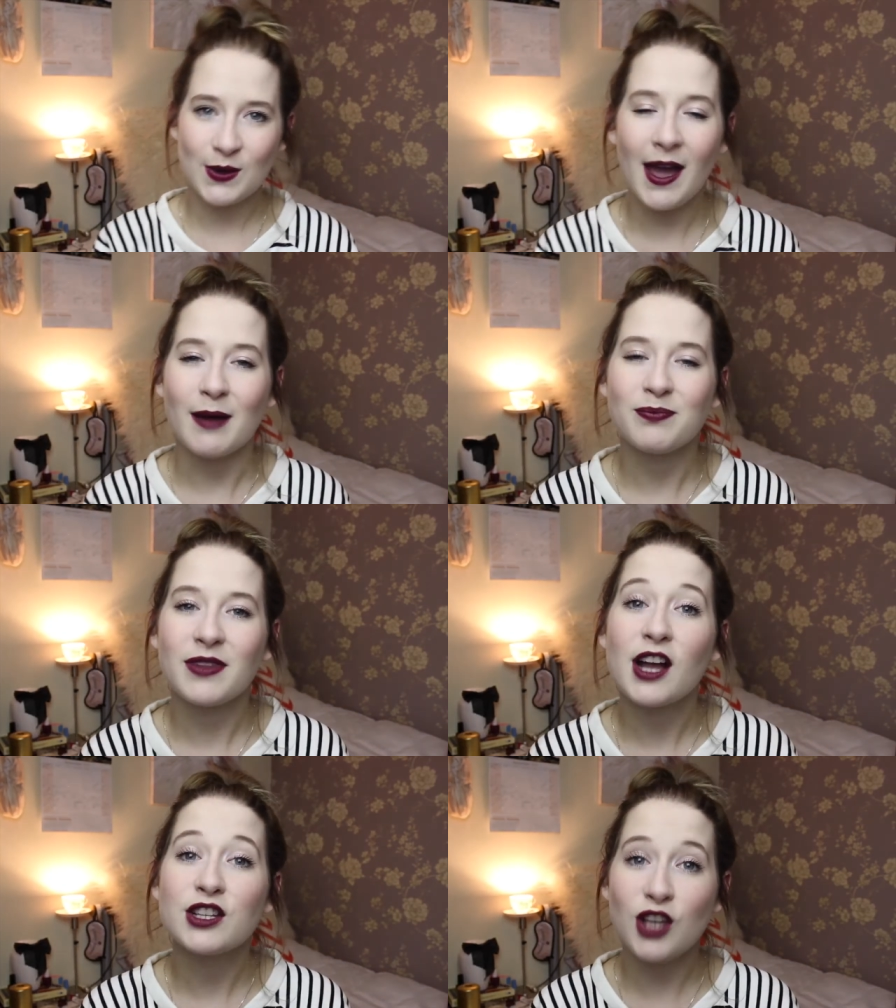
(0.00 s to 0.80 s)
So yeah,
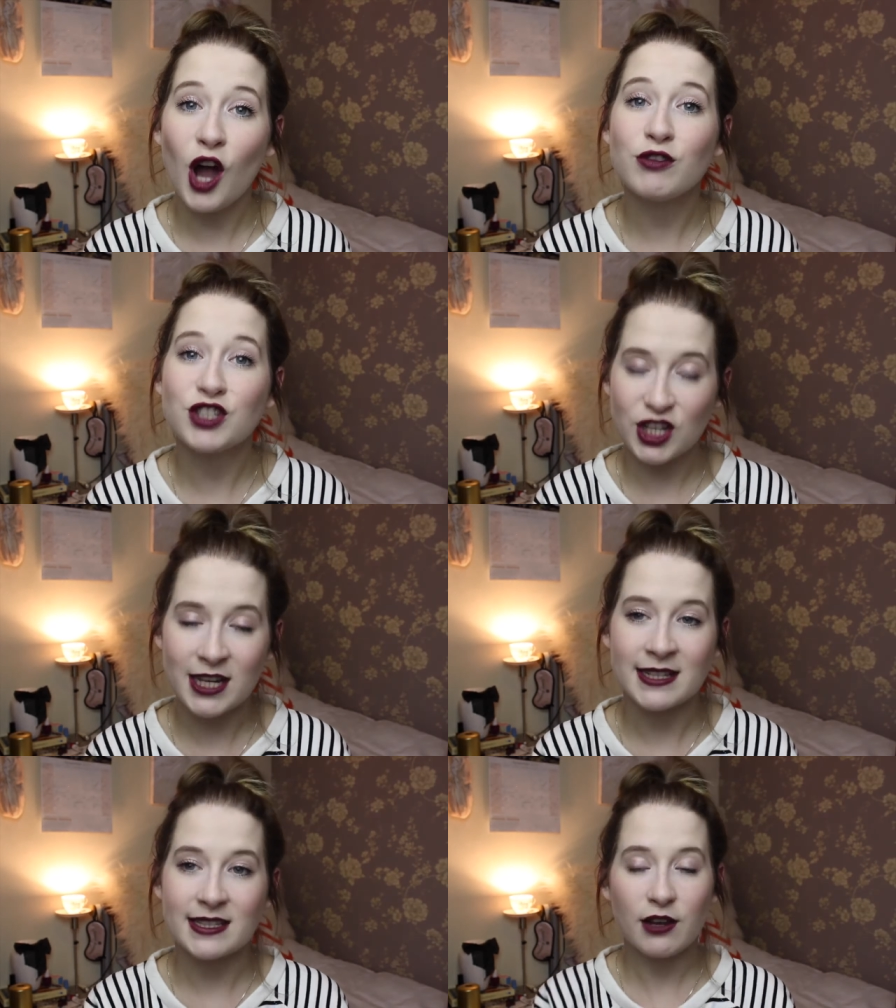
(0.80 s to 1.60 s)
Zara
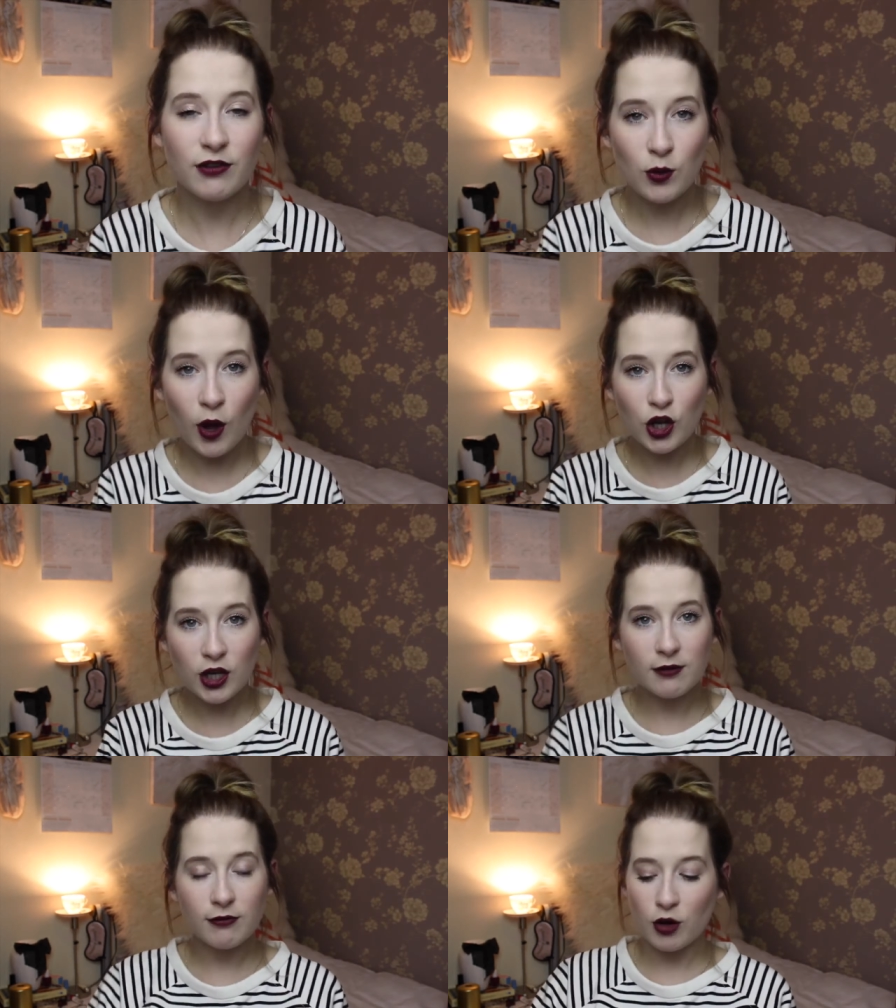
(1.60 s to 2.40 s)
jeans. If you are
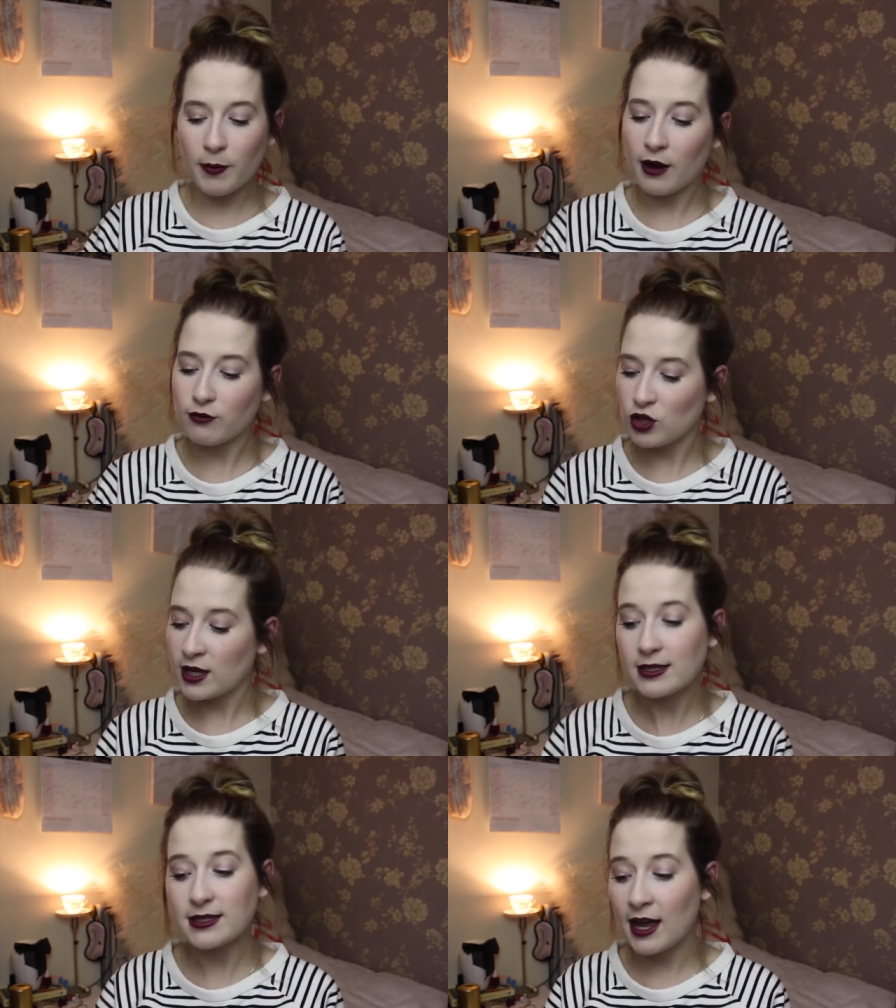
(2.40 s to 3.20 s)
looking for a pair of
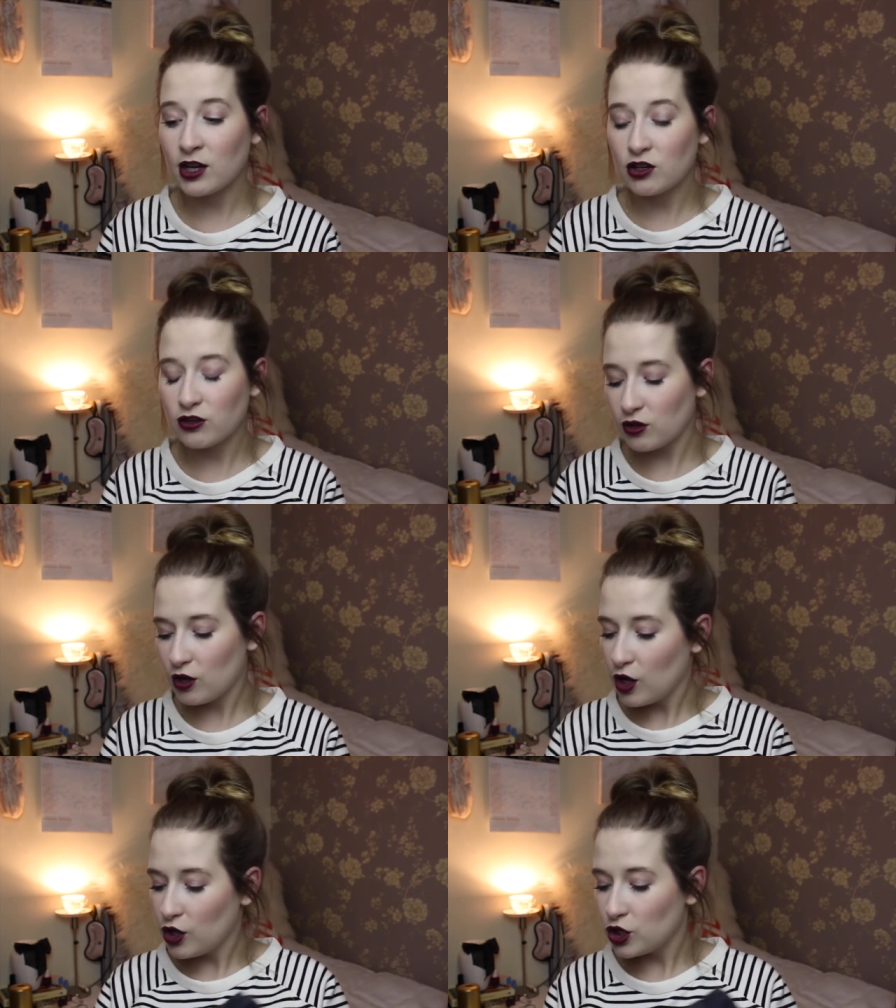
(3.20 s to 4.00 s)
jeans
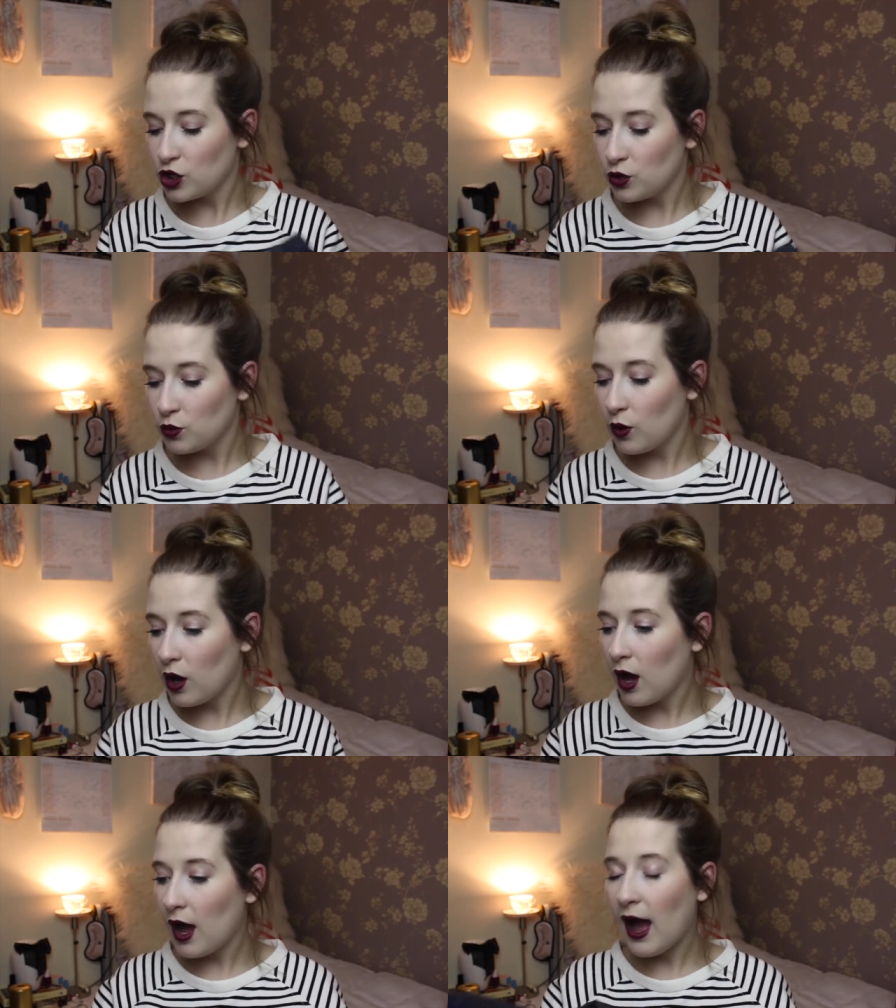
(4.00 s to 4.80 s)
and
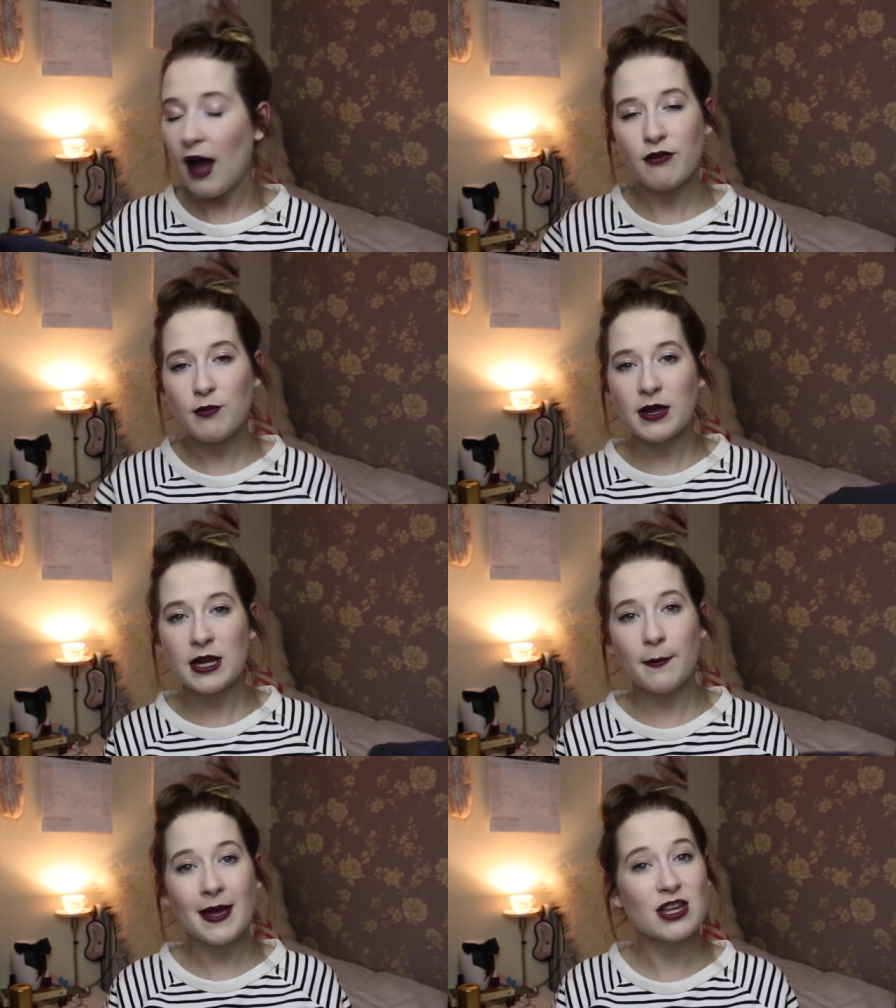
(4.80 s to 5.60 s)
you haven't
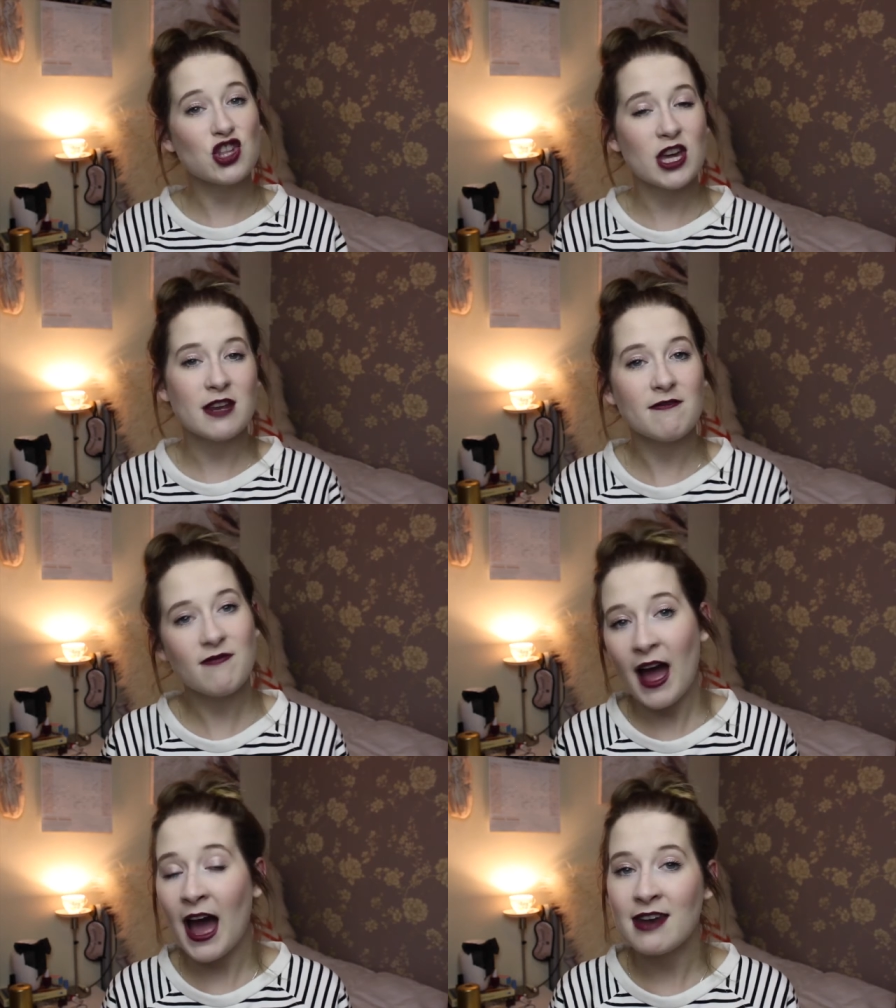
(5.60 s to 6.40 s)
been a big jean
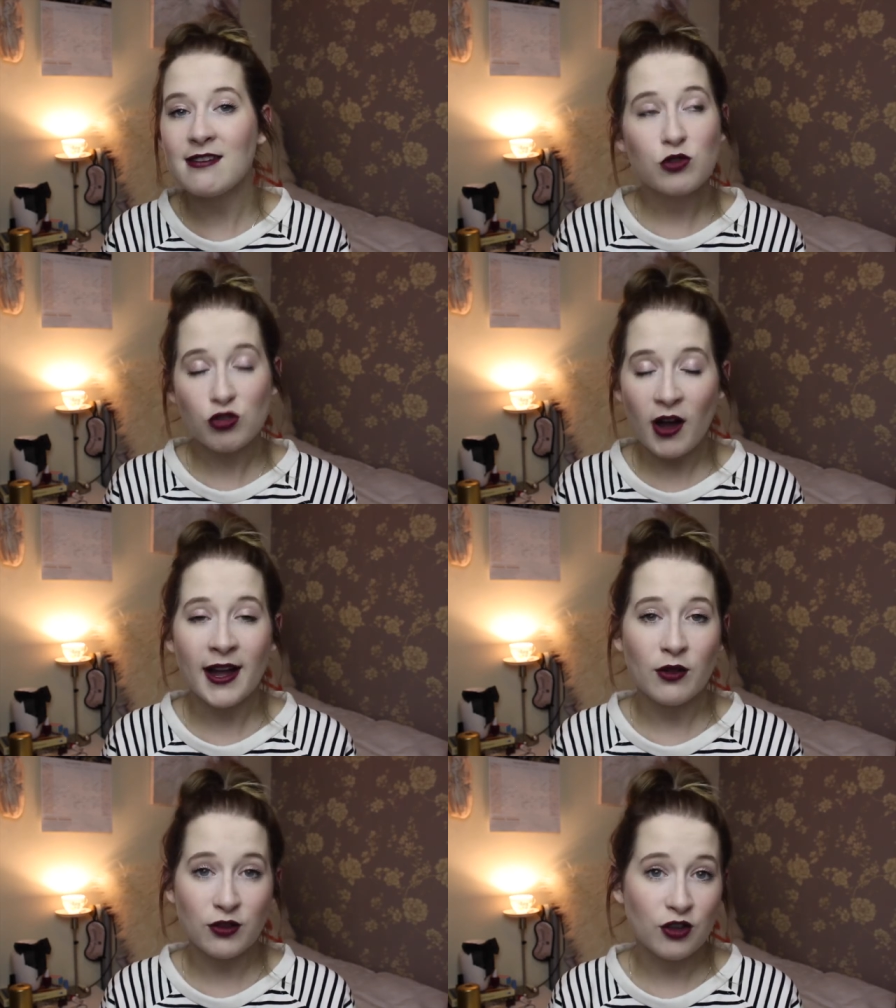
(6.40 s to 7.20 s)
fan, try
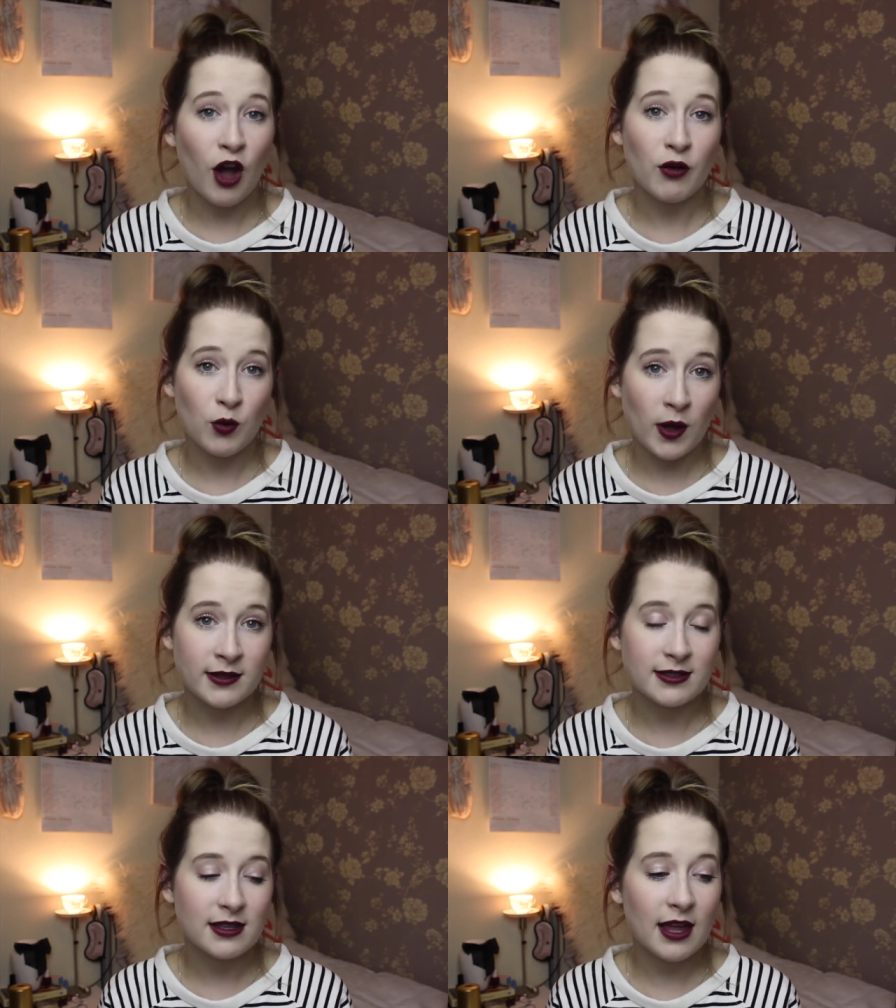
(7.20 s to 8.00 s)
out the Zara ones.